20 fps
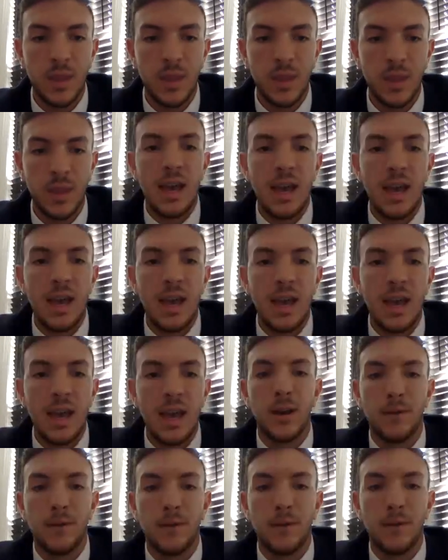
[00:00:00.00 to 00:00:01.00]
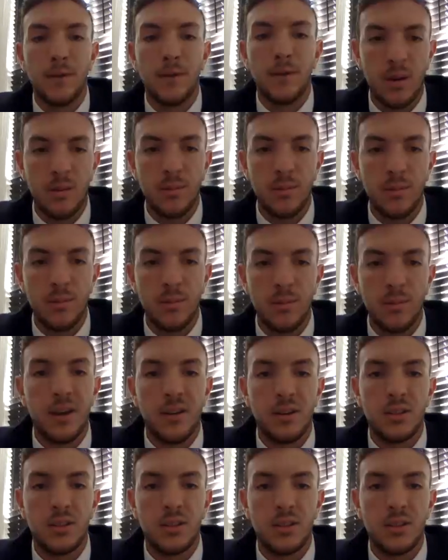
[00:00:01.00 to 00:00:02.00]
and invite your family members and
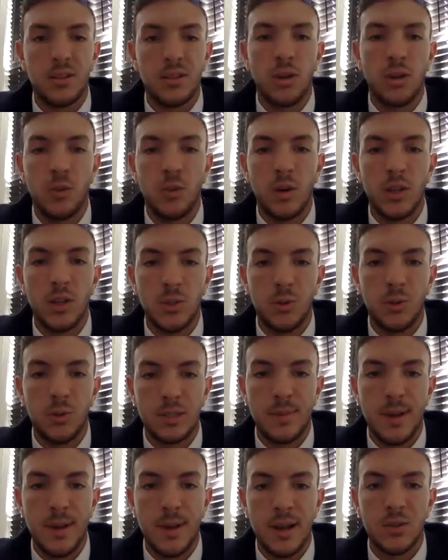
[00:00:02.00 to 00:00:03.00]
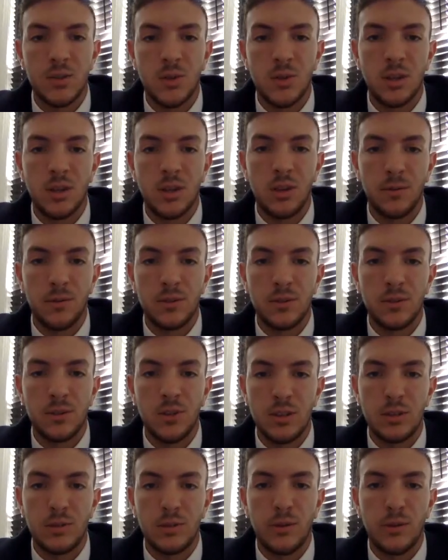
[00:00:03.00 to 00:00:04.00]
parents to join the What to Expect during your
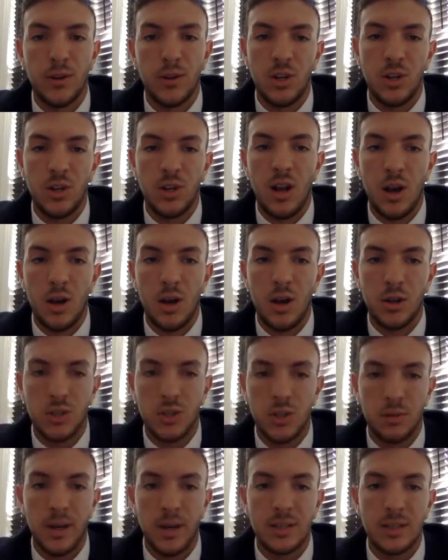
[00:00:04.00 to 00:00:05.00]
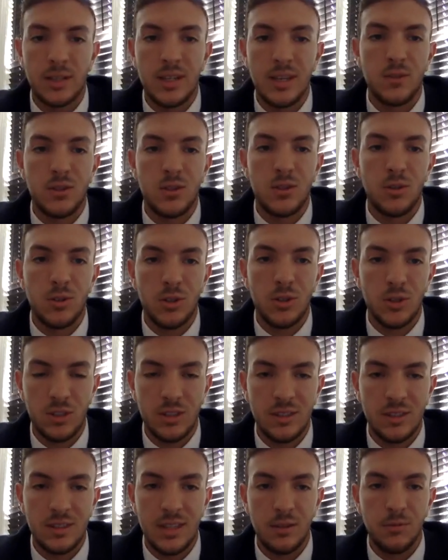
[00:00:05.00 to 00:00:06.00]
students' first year of college, led by Dean of
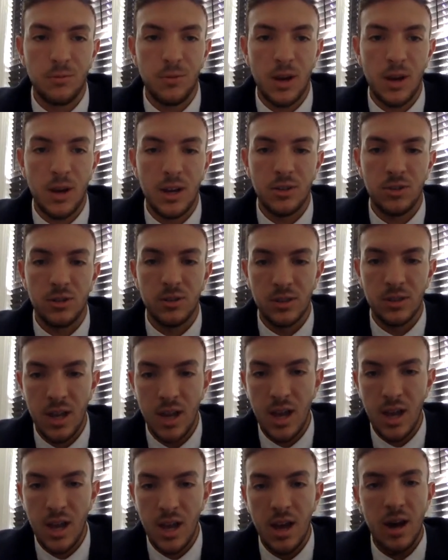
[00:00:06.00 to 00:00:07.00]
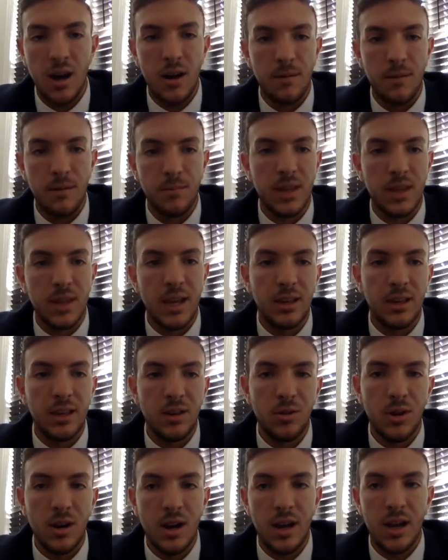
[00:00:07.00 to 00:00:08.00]
Students, Dean Rogers. Thank
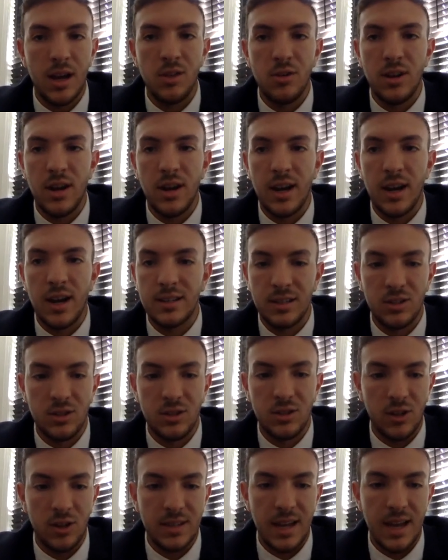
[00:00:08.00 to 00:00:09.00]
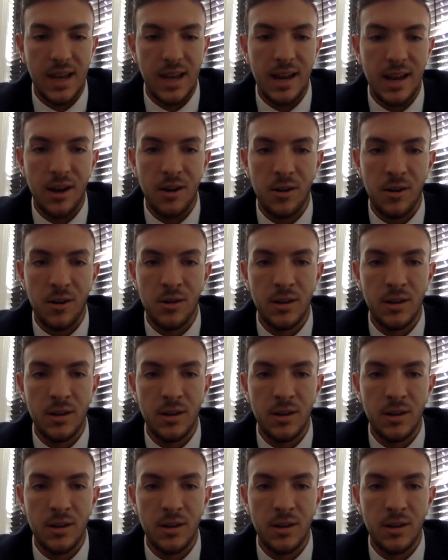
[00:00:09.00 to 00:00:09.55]
you, and you guys can start to head out.